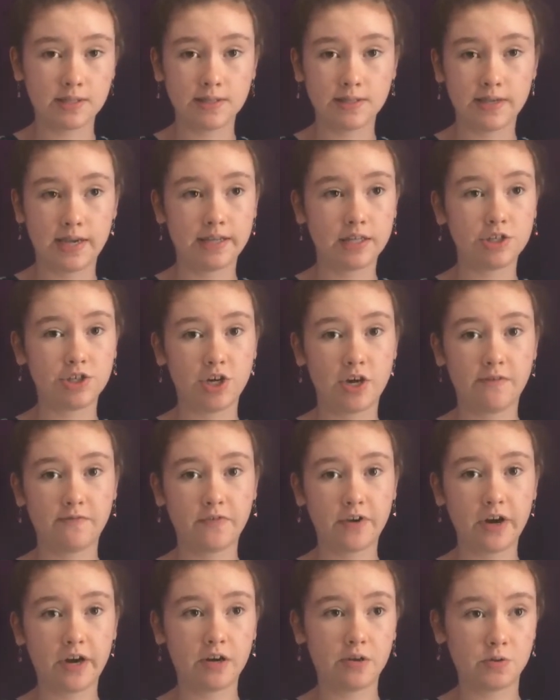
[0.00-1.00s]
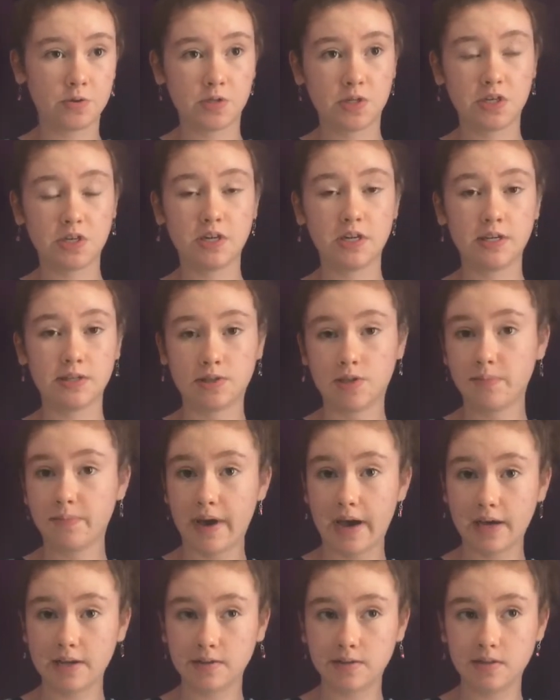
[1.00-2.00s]
say that Jennifer Nielsen is the
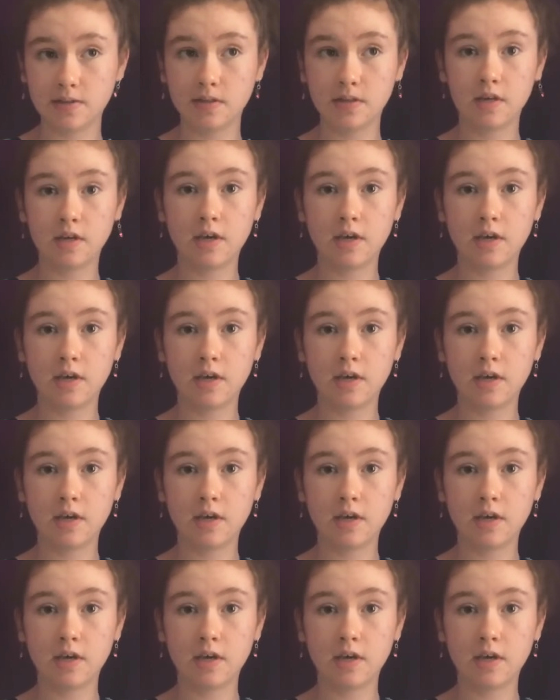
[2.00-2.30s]
best,